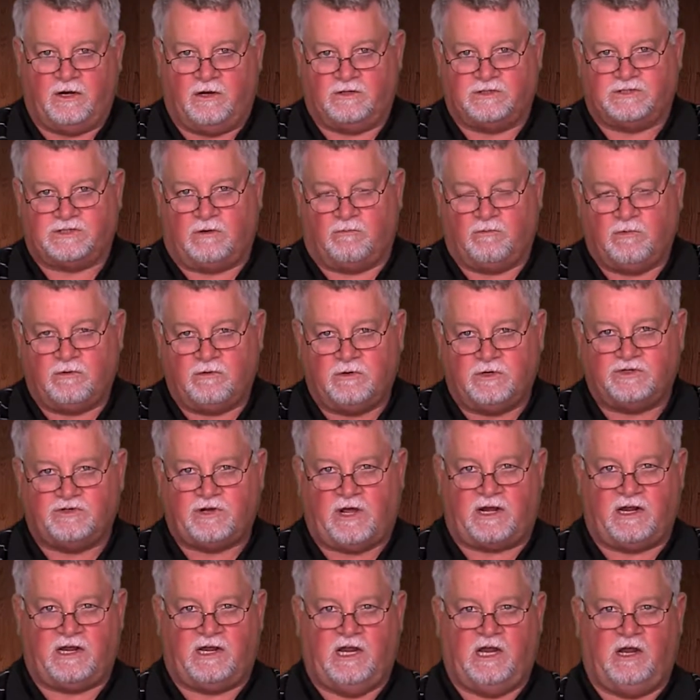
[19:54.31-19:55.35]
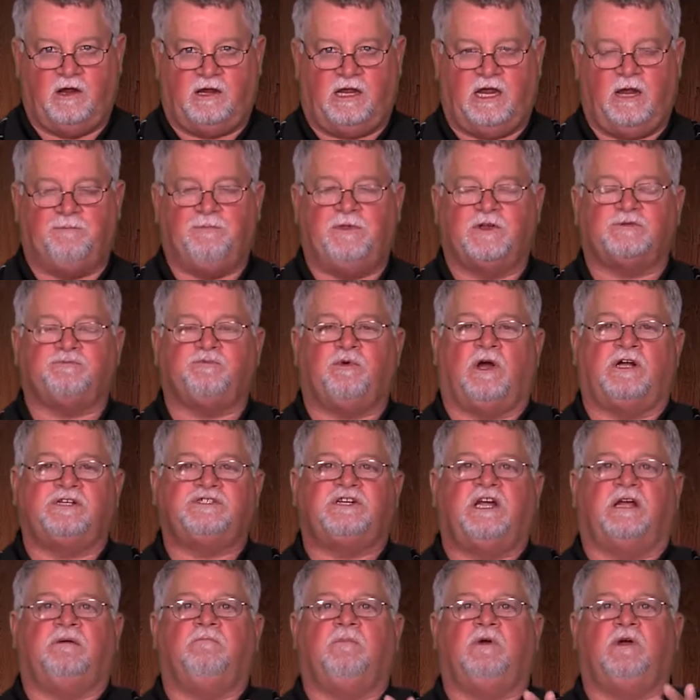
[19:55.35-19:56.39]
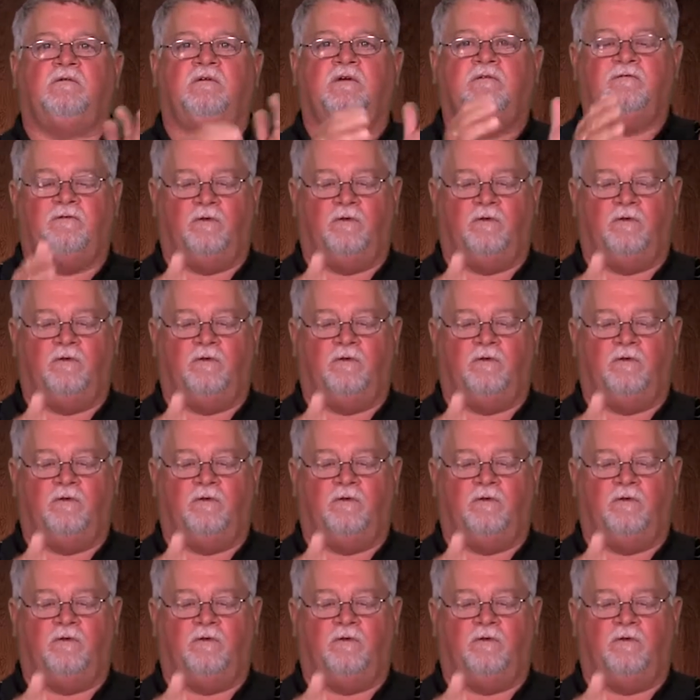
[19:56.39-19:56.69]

so we're going to try to keep this project moving